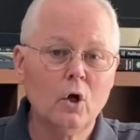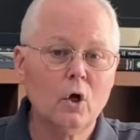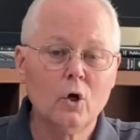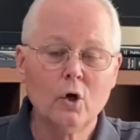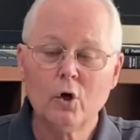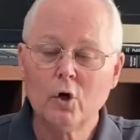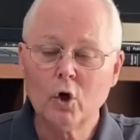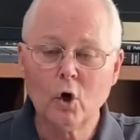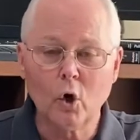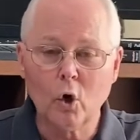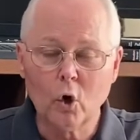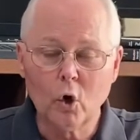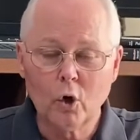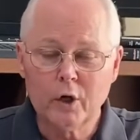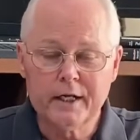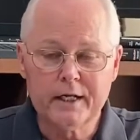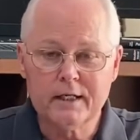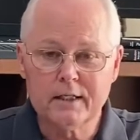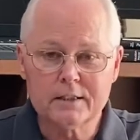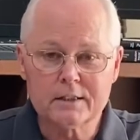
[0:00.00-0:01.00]
no,
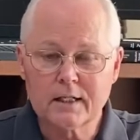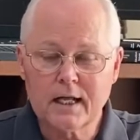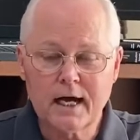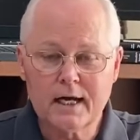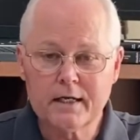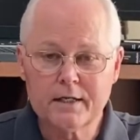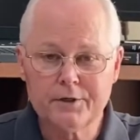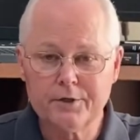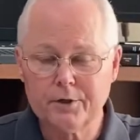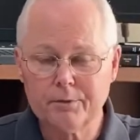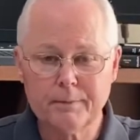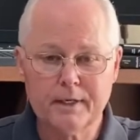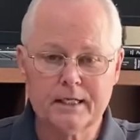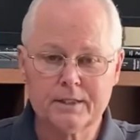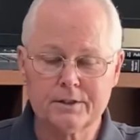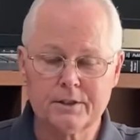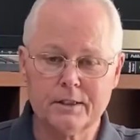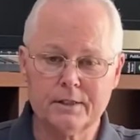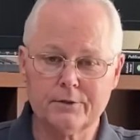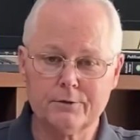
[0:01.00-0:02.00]
it is not in your
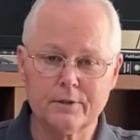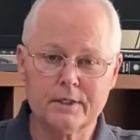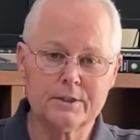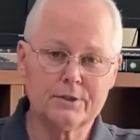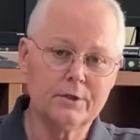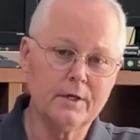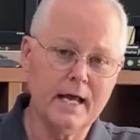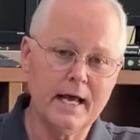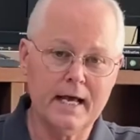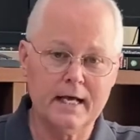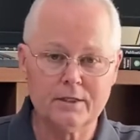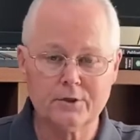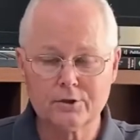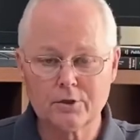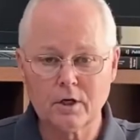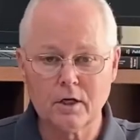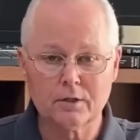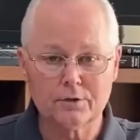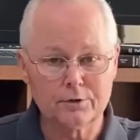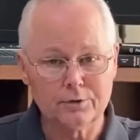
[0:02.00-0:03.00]
best interest to add
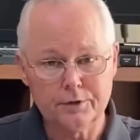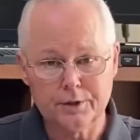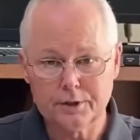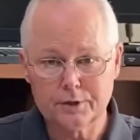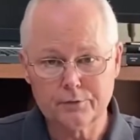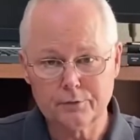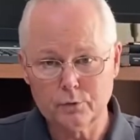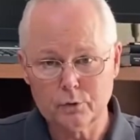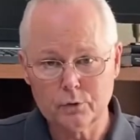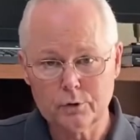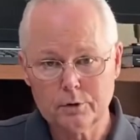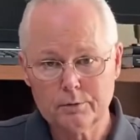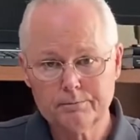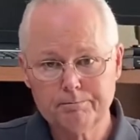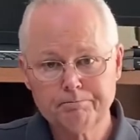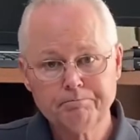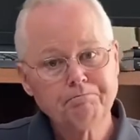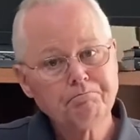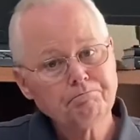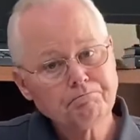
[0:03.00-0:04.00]
salt to this food.
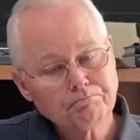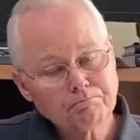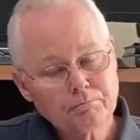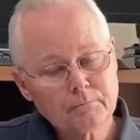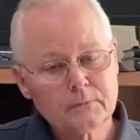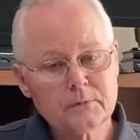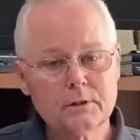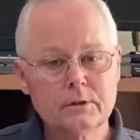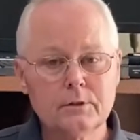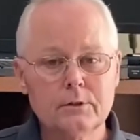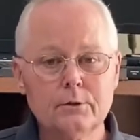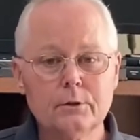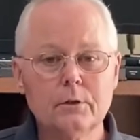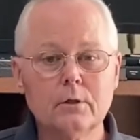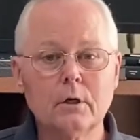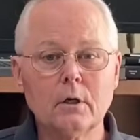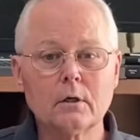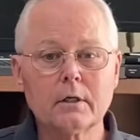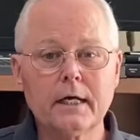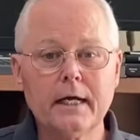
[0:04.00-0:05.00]

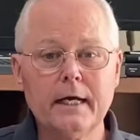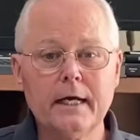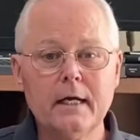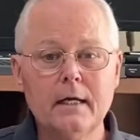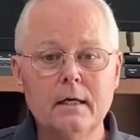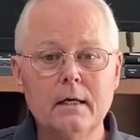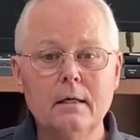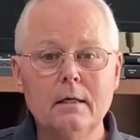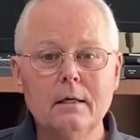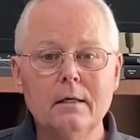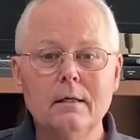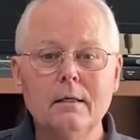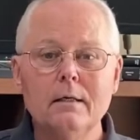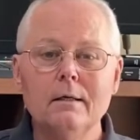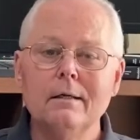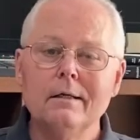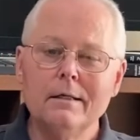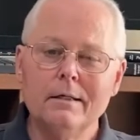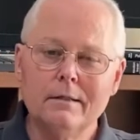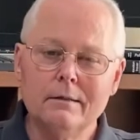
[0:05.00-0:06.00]
Okay?
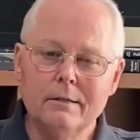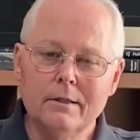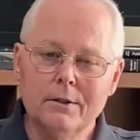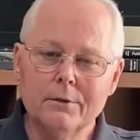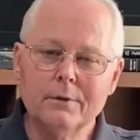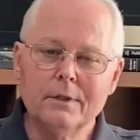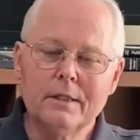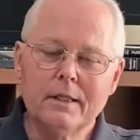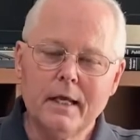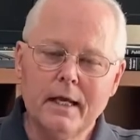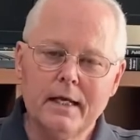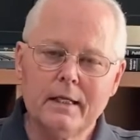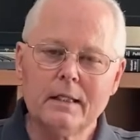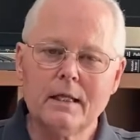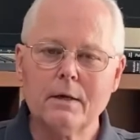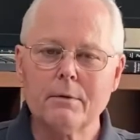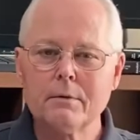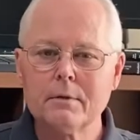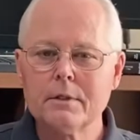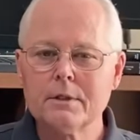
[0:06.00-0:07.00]
You, you would think they
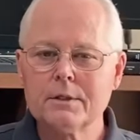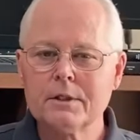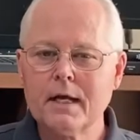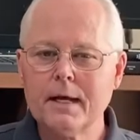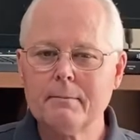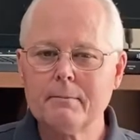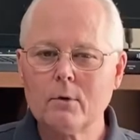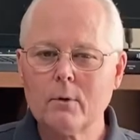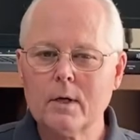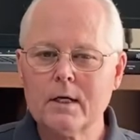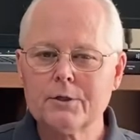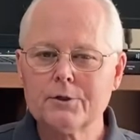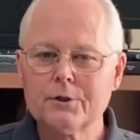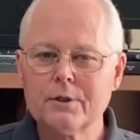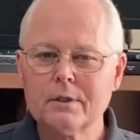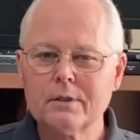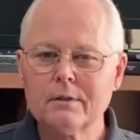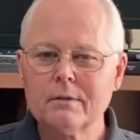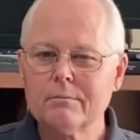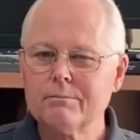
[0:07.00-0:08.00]
were the same
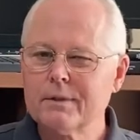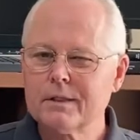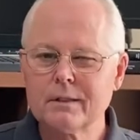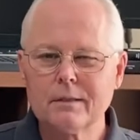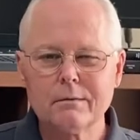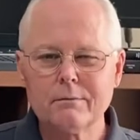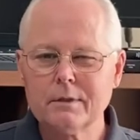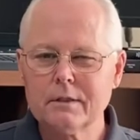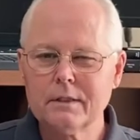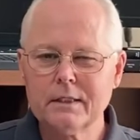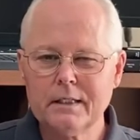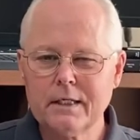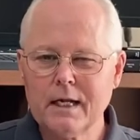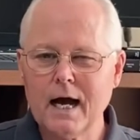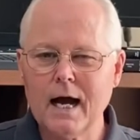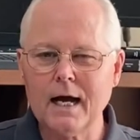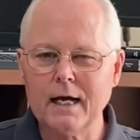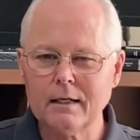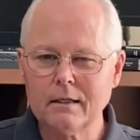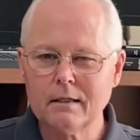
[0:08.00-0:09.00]
question, but they're really
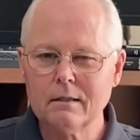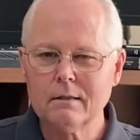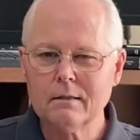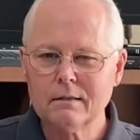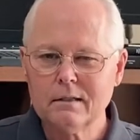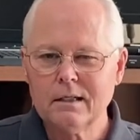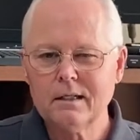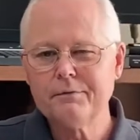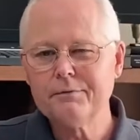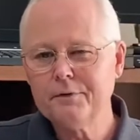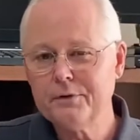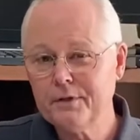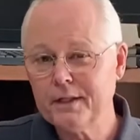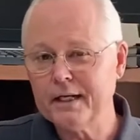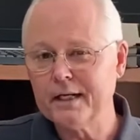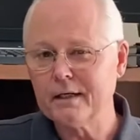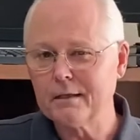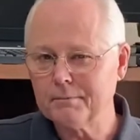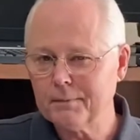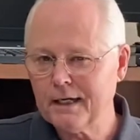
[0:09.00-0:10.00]
not, if you
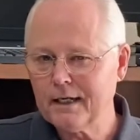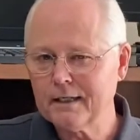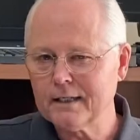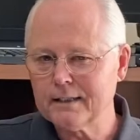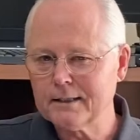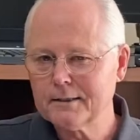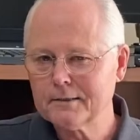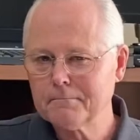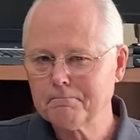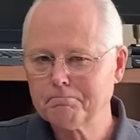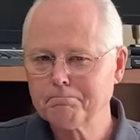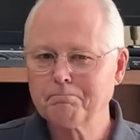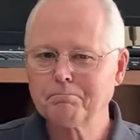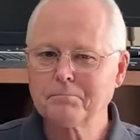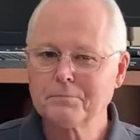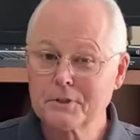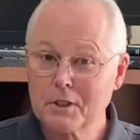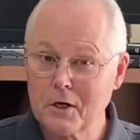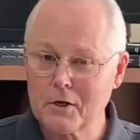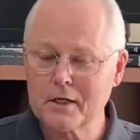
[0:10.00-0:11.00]
think about it.
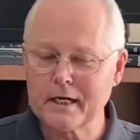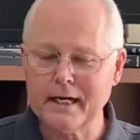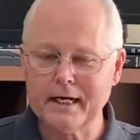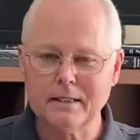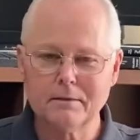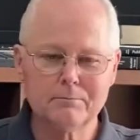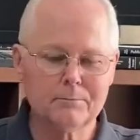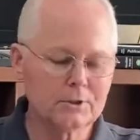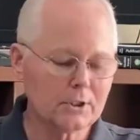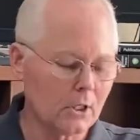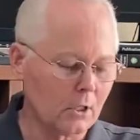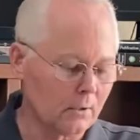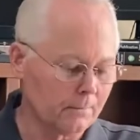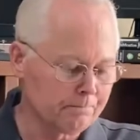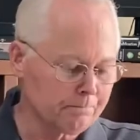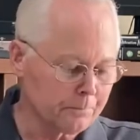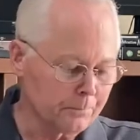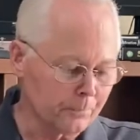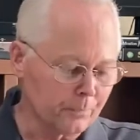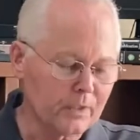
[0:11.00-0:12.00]
Okay, so
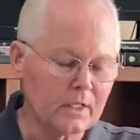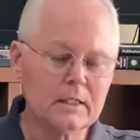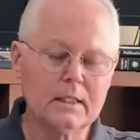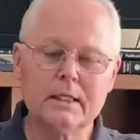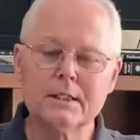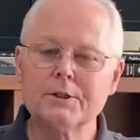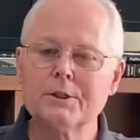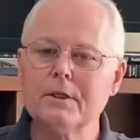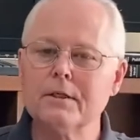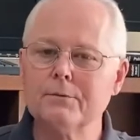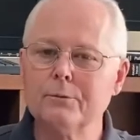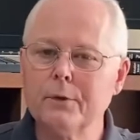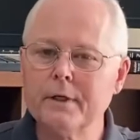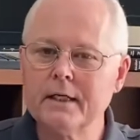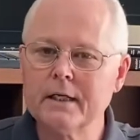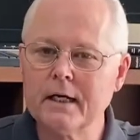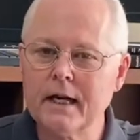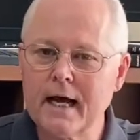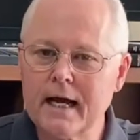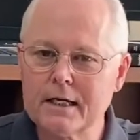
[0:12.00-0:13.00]
let's see if we
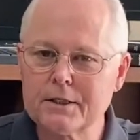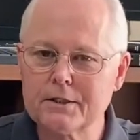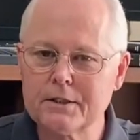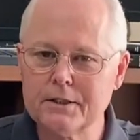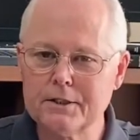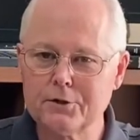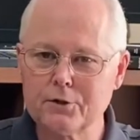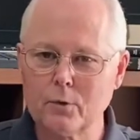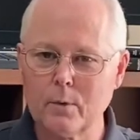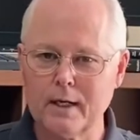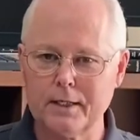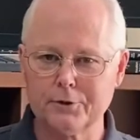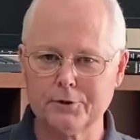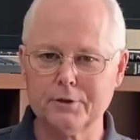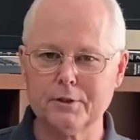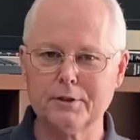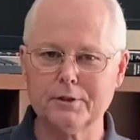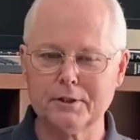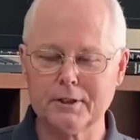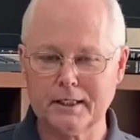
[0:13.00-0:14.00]
can ask these
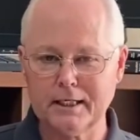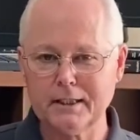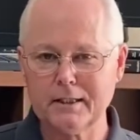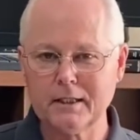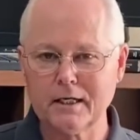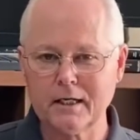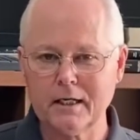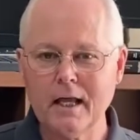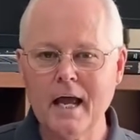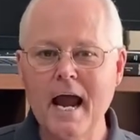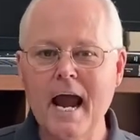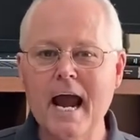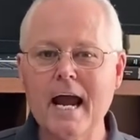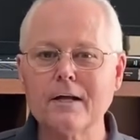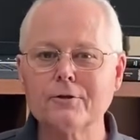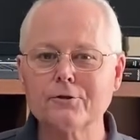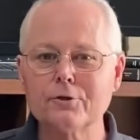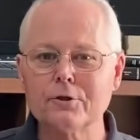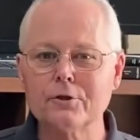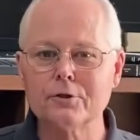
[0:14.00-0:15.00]
questions and get the
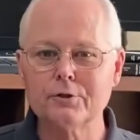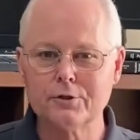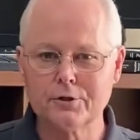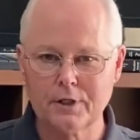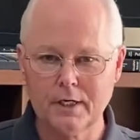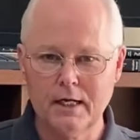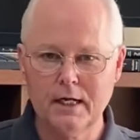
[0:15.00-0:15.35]
answers